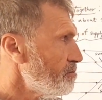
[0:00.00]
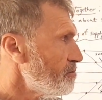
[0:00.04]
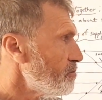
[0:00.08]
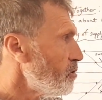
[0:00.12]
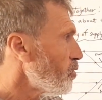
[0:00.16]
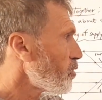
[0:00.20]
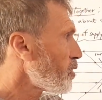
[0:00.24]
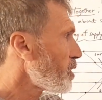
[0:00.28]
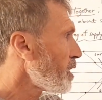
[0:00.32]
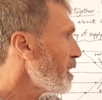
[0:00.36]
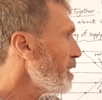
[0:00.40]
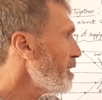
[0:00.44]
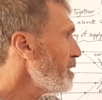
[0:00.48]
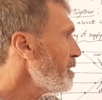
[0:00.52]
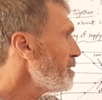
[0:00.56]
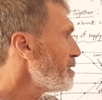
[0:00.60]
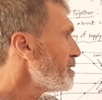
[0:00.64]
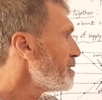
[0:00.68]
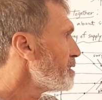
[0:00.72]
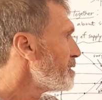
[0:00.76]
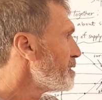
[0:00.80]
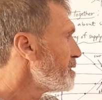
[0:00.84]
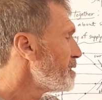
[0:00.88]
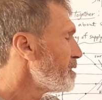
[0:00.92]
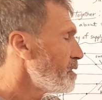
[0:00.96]
Okay?
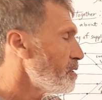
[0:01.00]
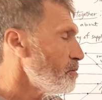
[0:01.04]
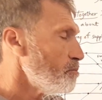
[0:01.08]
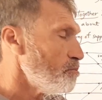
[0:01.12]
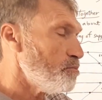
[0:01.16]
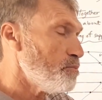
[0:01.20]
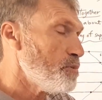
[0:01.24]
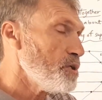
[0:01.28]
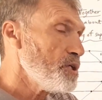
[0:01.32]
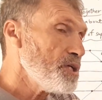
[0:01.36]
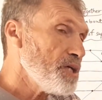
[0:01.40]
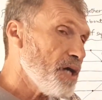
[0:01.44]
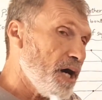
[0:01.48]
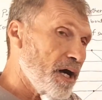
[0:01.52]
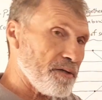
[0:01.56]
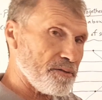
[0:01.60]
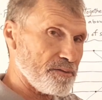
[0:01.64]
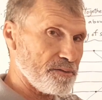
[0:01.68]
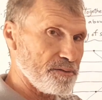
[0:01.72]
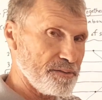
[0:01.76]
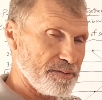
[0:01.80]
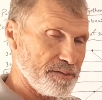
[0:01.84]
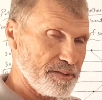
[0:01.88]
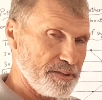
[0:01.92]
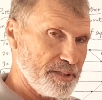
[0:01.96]

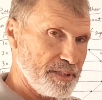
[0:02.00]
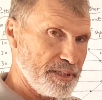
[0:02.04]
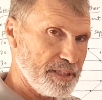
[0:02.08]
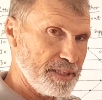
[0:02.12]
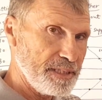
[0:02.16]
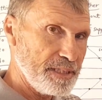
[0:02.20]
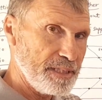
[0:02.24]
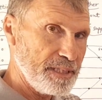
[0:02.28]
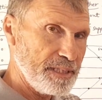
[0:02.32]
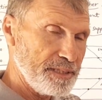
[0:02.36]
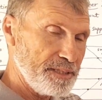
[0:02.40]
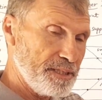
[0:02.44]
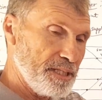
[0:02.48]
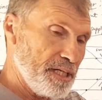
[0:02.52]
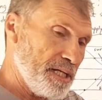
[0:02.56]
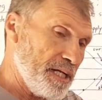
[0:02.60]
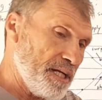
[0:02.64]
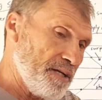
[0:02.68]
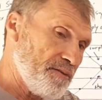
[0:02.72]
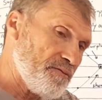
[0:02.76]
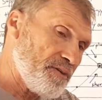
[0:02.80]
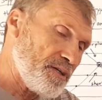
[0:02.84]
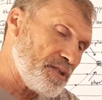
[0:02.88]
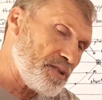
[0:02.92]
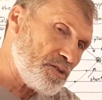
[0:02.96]
Beyond their
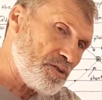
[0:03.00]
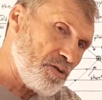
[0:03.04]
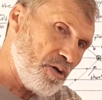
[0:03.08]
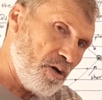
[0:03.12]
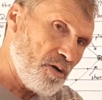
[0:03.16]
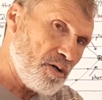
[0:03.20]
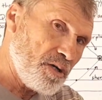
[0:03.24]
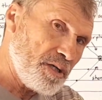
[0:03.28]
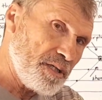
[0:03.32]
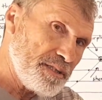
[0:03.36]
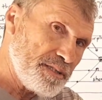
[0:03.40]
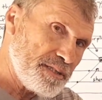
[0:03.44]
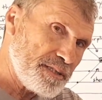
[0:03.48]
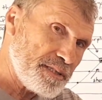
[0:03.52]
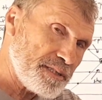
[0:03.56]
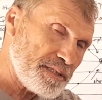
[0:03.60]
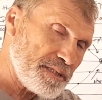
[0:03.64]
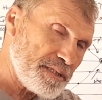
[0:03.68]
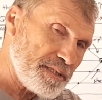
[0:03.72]
inventories